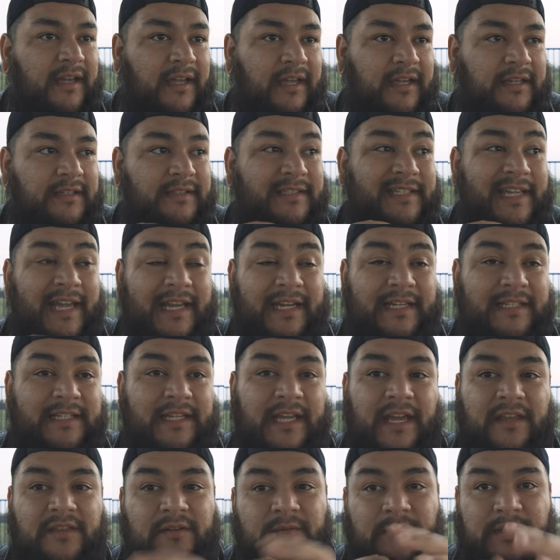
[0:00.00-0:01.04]
is getting
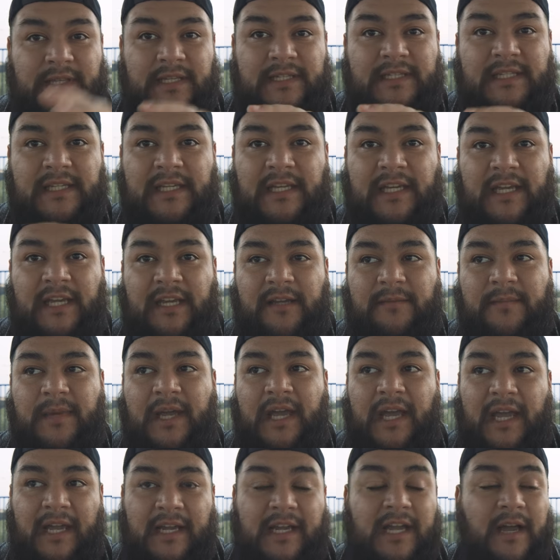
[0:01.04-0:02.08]
together with a team
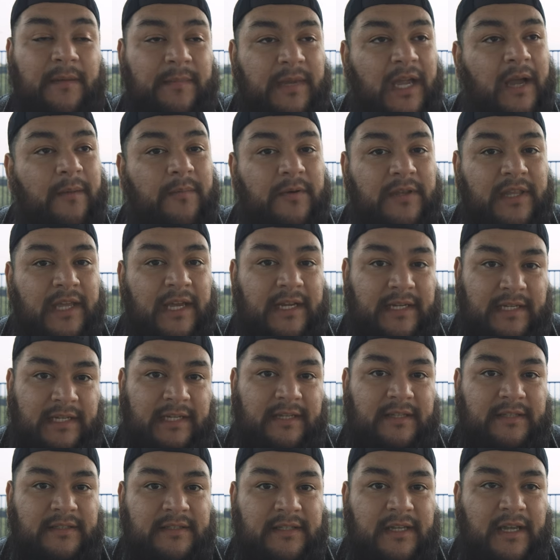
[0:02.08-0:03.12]
and coming up with
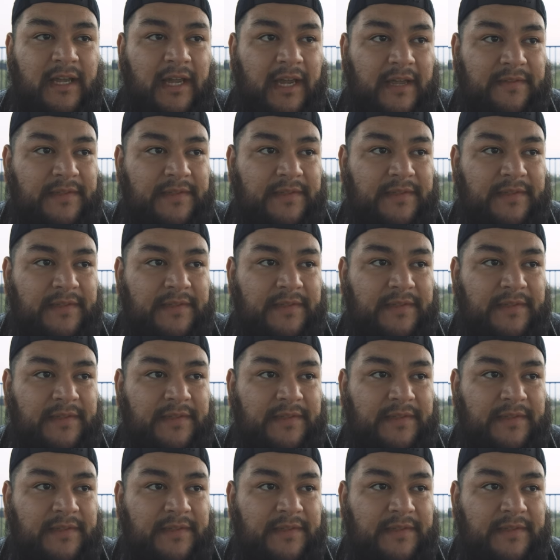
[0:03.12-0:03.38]
ideas.